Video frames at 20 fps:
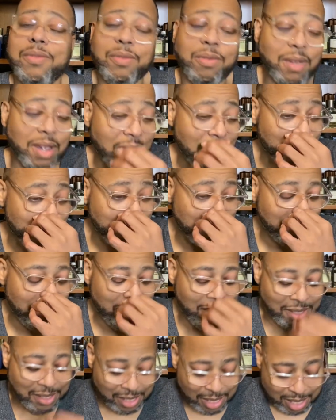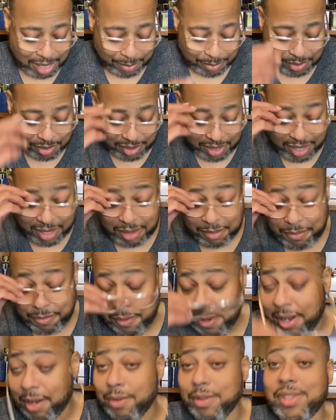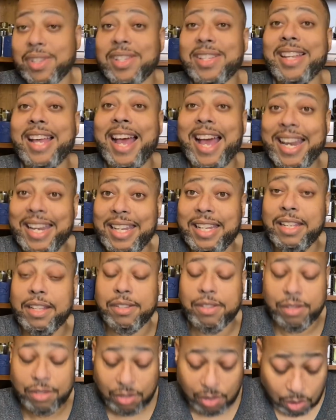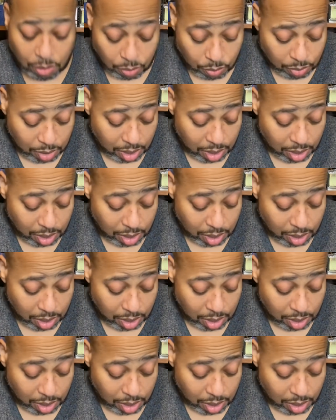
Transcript: you have plenty of time to think of fragrance ideas. So